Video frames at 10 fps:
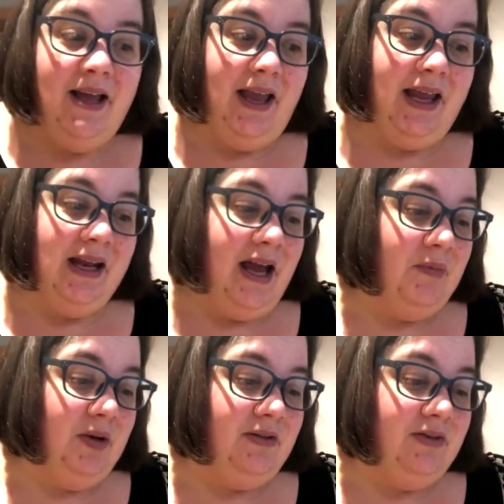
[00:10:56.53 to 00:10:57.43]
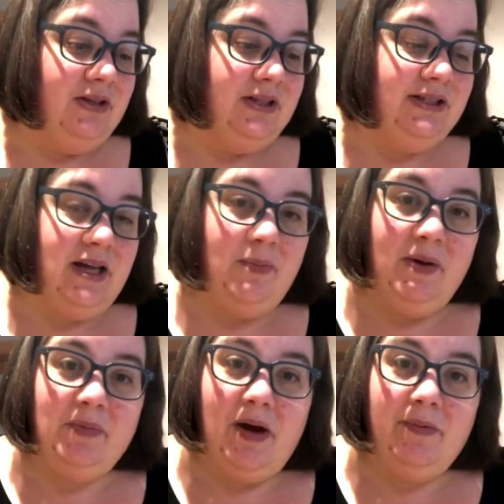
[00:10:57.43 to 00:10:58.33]
and I'm going to finish these up
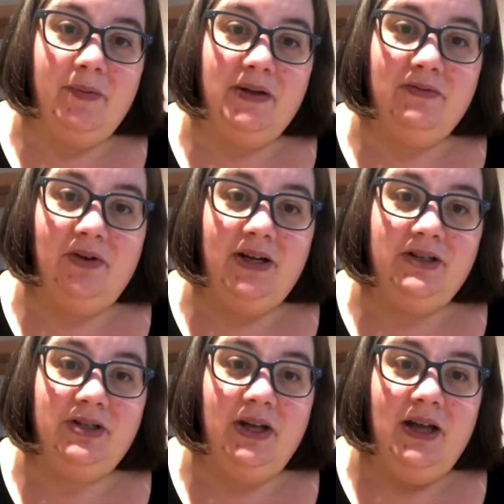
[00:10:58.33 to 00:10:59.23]
and pop them in the fridge.